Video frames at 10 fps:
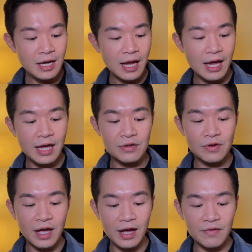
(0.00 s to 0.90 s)
and you
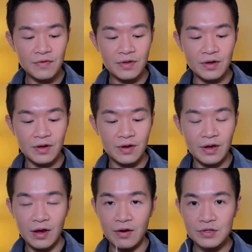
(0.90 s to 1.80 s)
have the
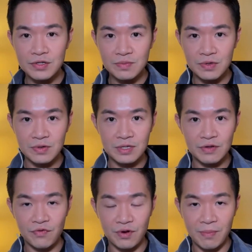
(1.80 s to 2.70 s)
Air Zoom units
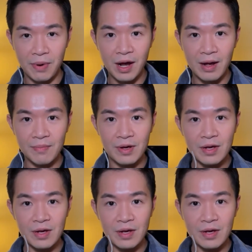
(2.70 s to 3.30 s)
for the pop.